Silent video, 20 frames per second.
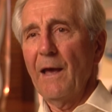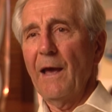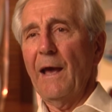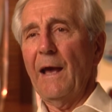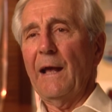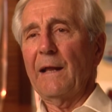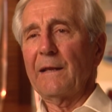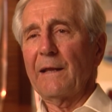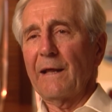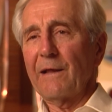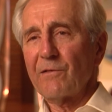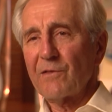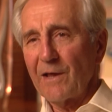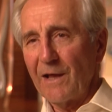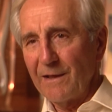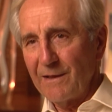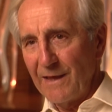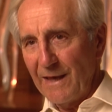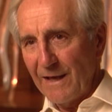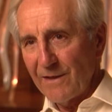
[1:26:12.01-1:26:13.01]
And I
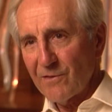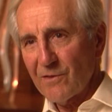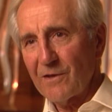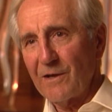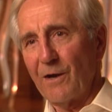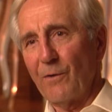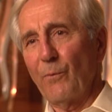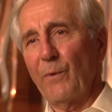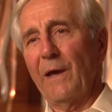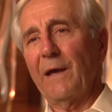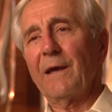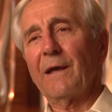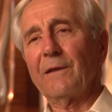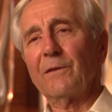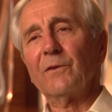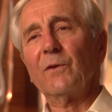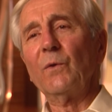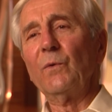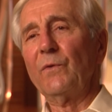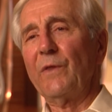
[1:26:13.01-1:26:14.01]
said, yes, sir, we
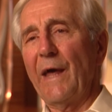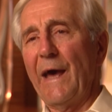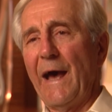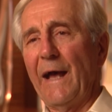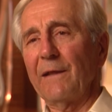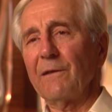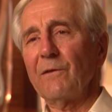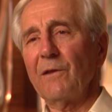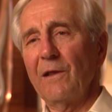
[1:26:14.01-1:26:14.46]
can do that.